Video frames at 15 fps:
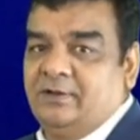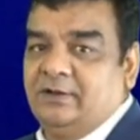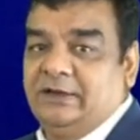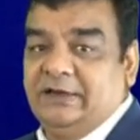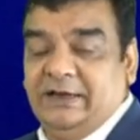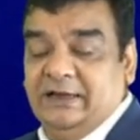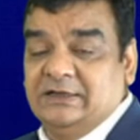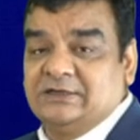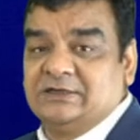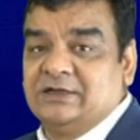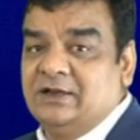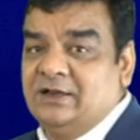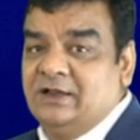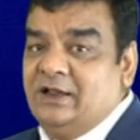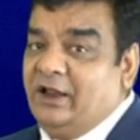Yes,
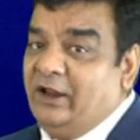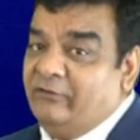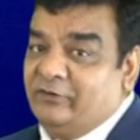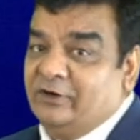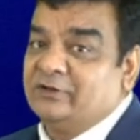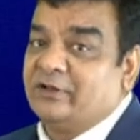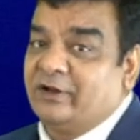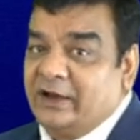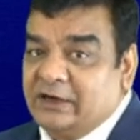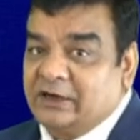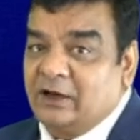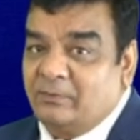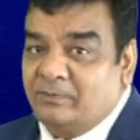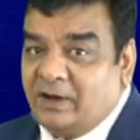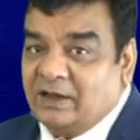if it is a
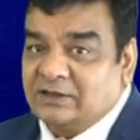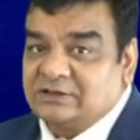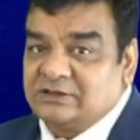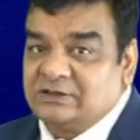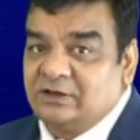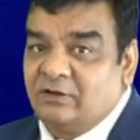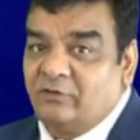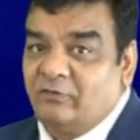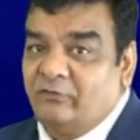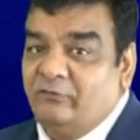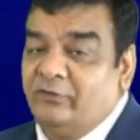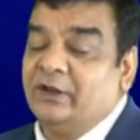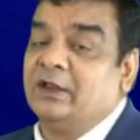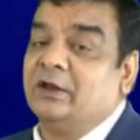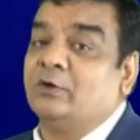rectal mass,
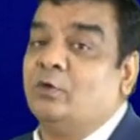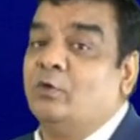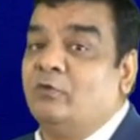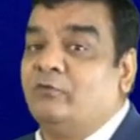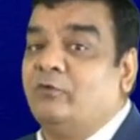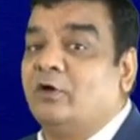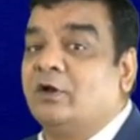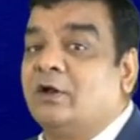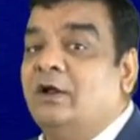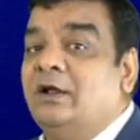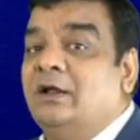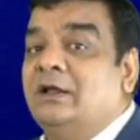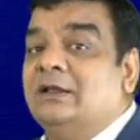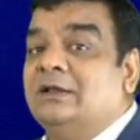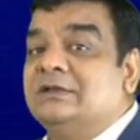we can go for
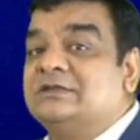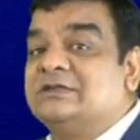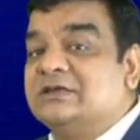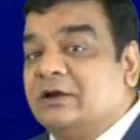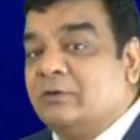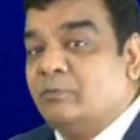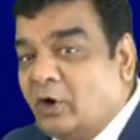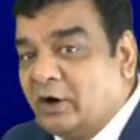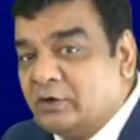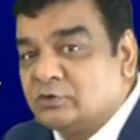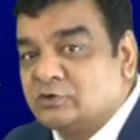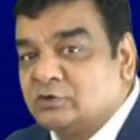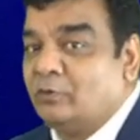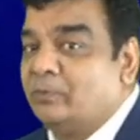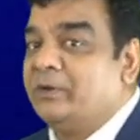
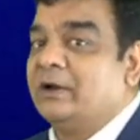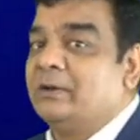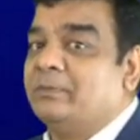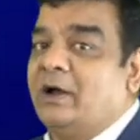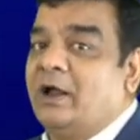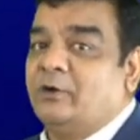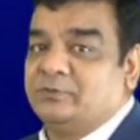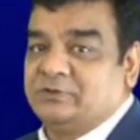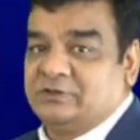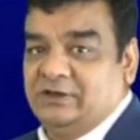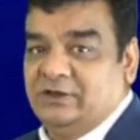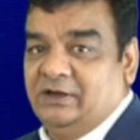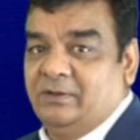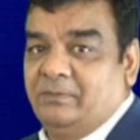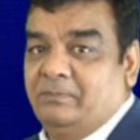sigmoidoscopy and biopsy.
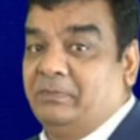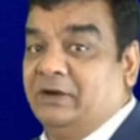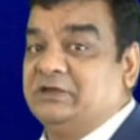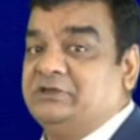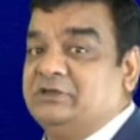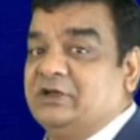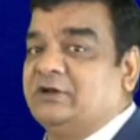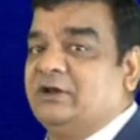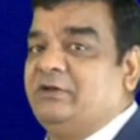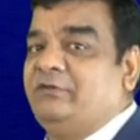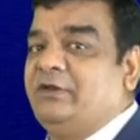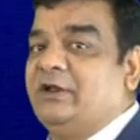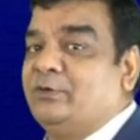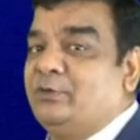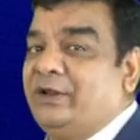but generally
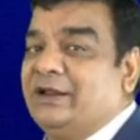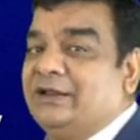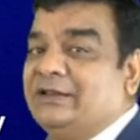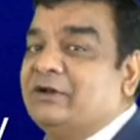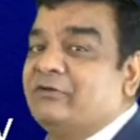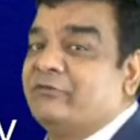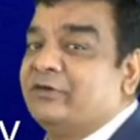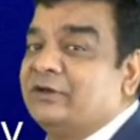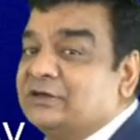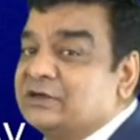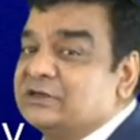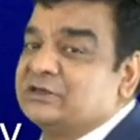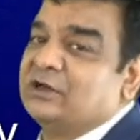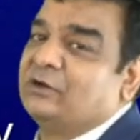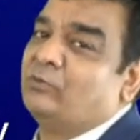we are doing that rigid
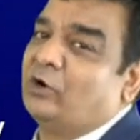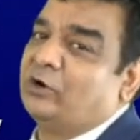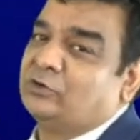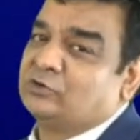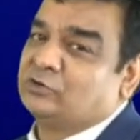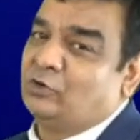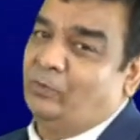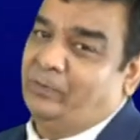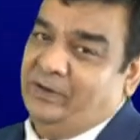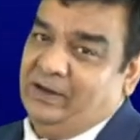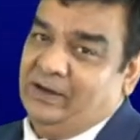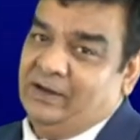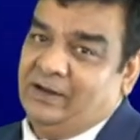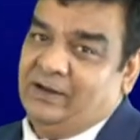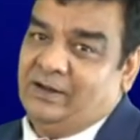sigmoidoscopy,
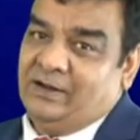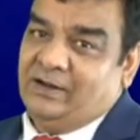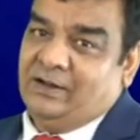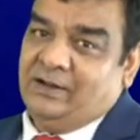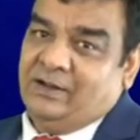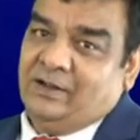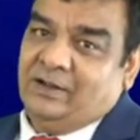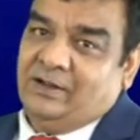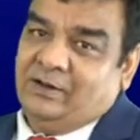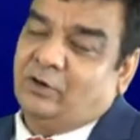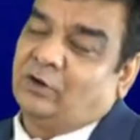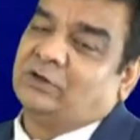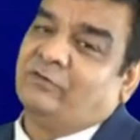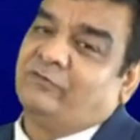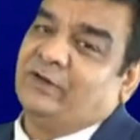
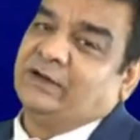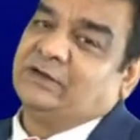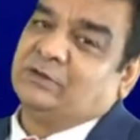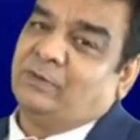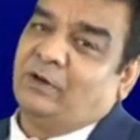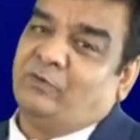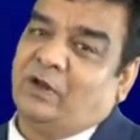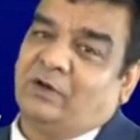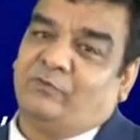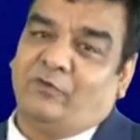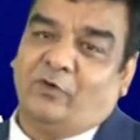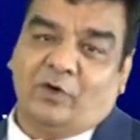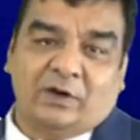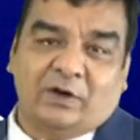not the flexible one for